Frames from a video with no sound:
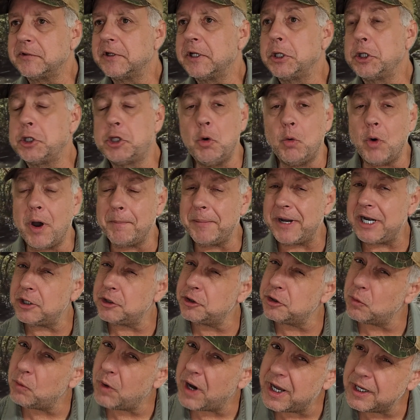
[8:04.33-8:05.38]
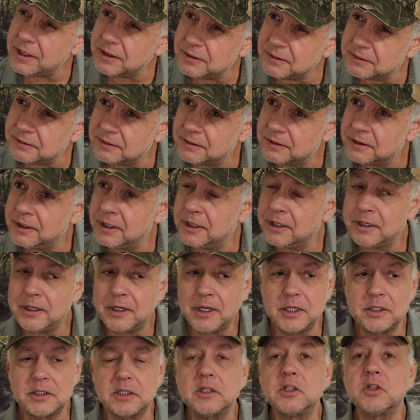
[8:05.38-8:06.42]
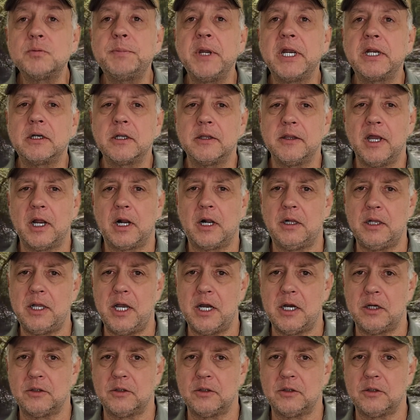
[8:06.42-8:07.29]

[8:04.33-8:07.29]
you want me to do what? He said, speak to that cloud.